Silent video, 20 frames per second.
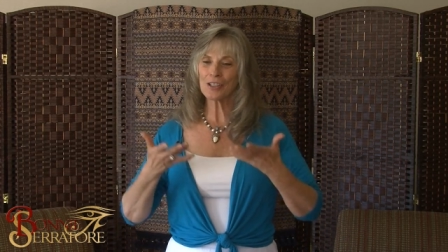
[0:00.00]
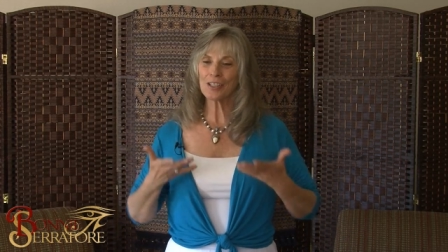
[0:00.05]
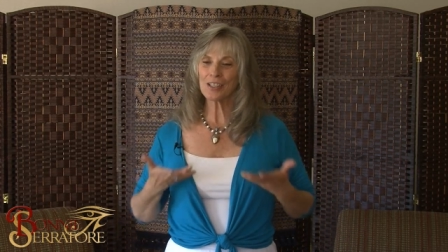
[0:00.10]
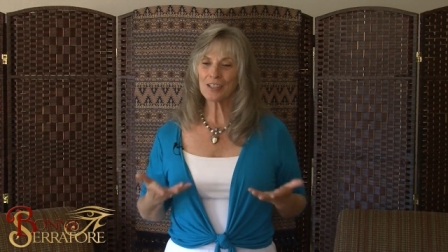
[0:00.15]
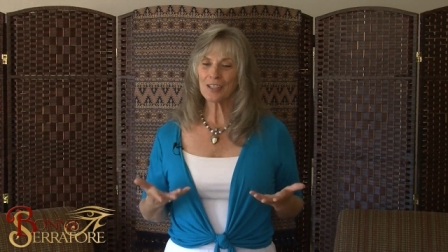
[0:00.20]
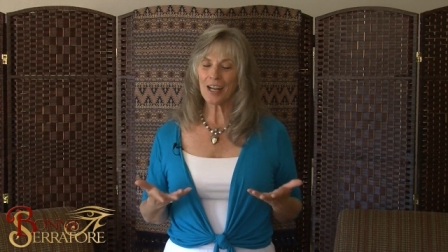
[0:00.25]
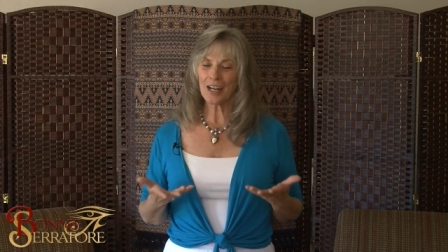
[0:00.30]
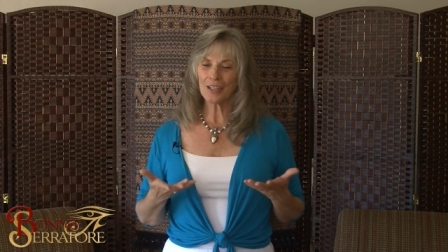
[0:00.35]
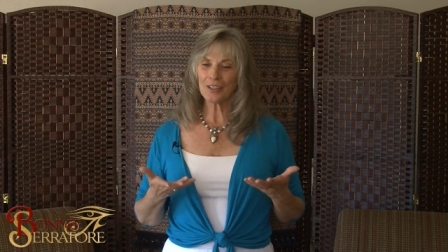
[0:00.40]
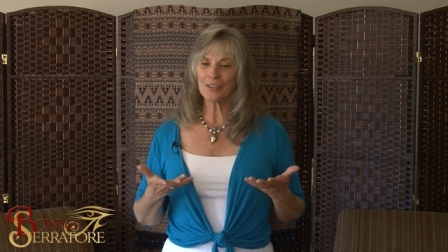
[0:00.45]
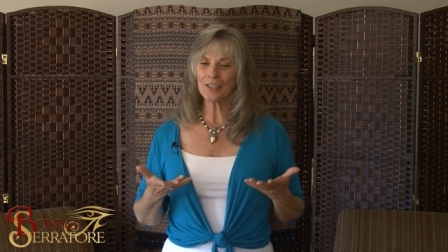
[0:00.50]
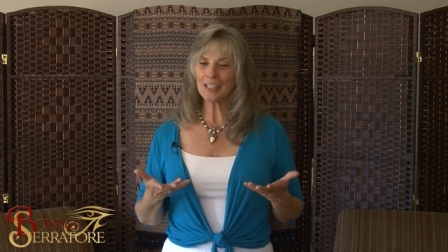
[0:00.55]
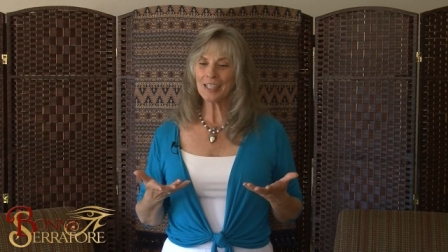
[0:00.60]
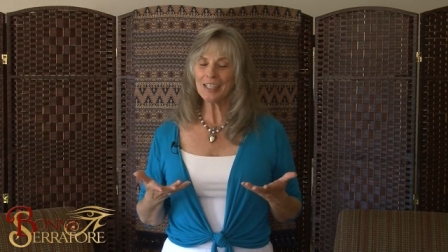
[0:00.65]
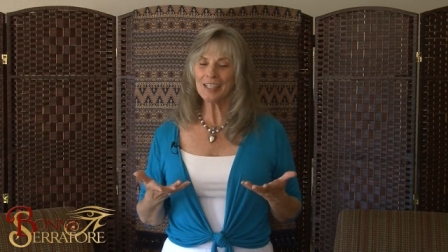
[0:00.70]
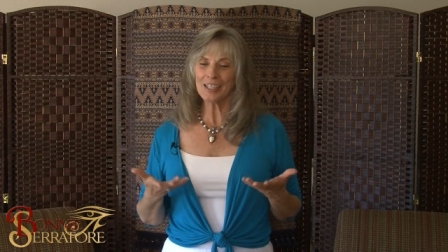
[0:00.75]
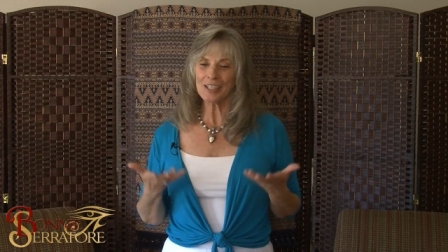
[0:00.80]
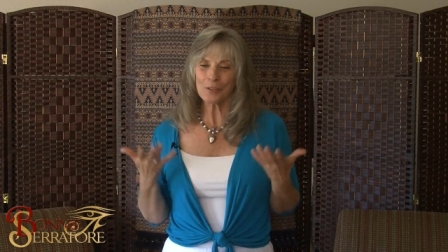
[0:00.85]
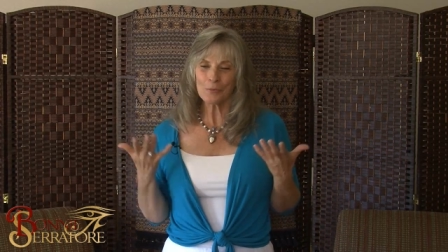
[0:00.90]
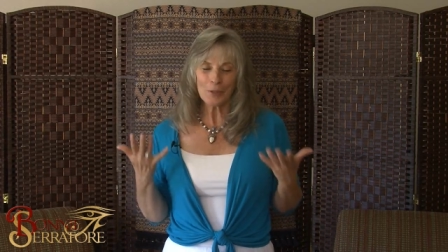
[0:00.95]
desire
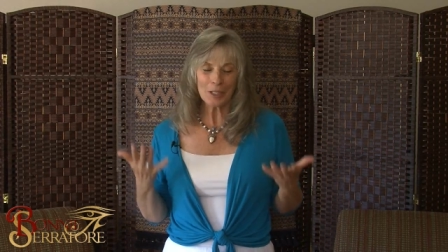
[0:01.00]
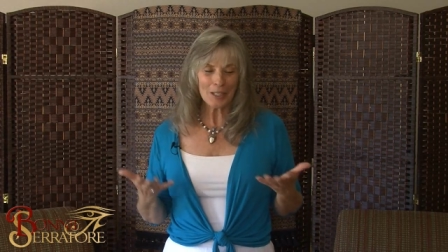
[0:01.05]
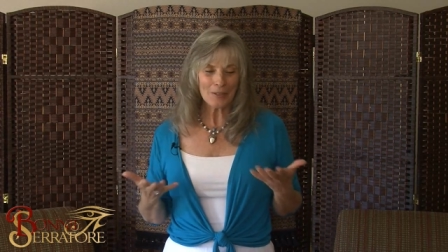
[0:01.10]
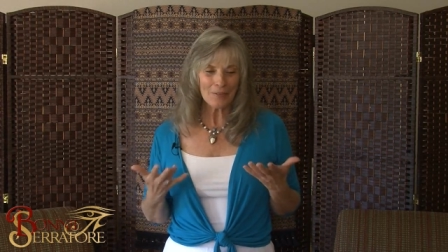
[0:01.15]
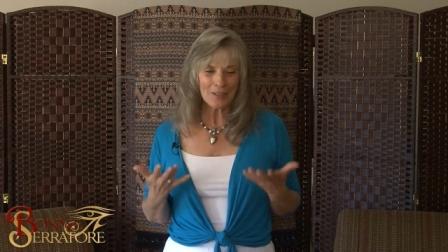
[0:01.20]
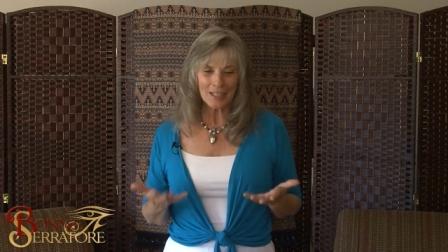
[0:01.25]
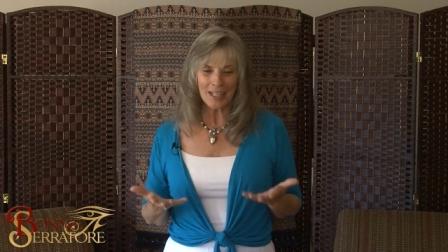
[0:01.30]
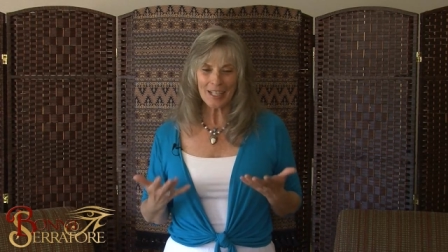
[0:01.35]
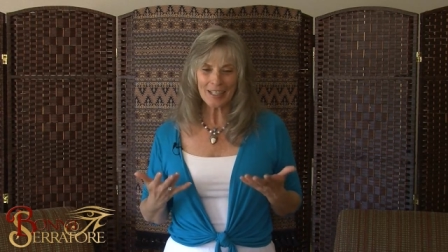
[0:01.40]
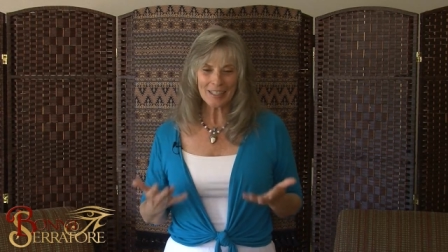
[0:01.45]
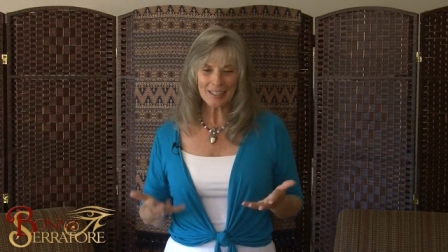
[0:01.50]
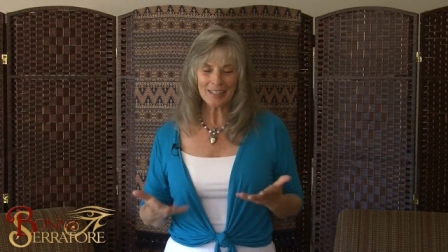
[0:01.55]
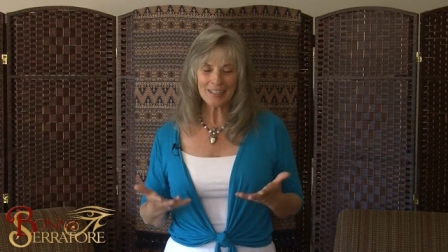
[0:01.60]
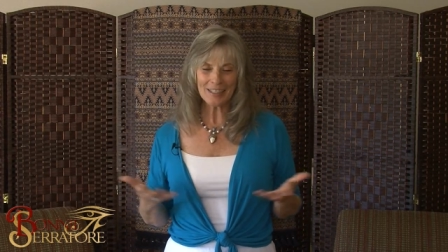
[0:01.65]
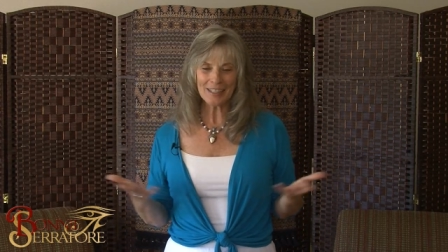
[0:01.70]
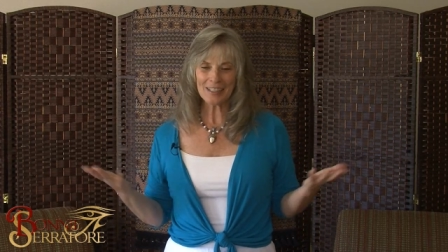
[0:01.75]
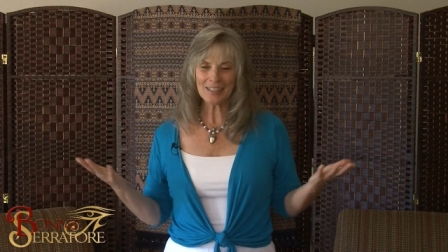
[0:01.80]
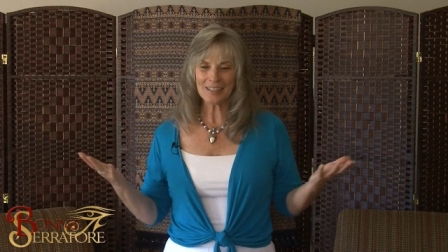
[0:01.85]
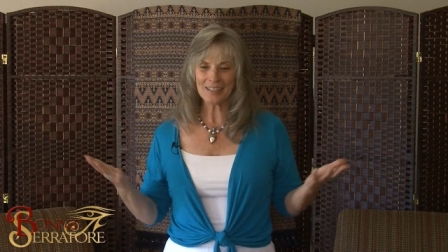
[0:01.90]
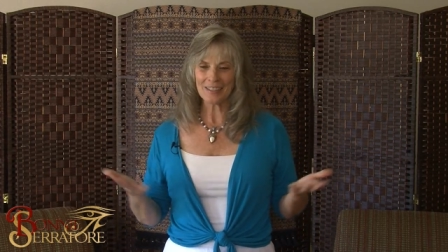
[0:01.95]
is, whatever that
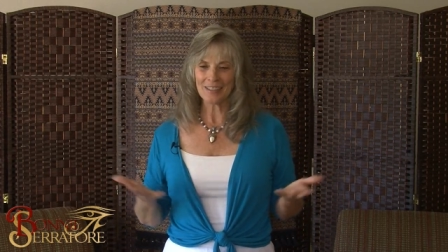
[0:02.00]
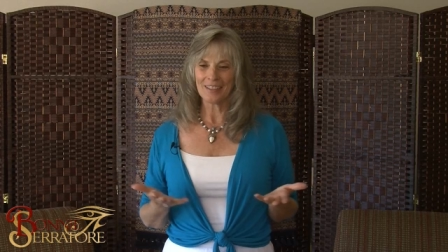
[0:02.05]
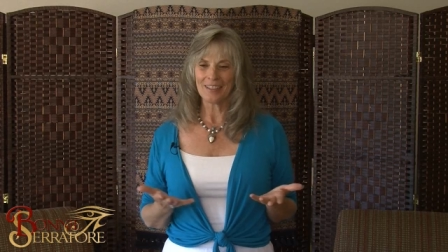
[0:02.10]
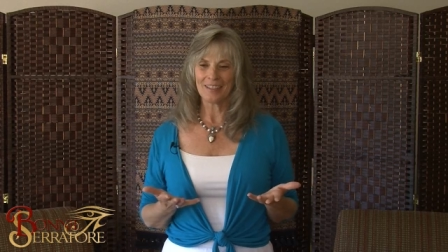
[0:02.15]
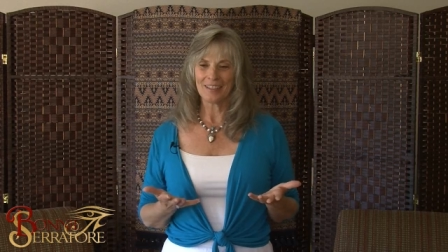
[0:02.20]
is,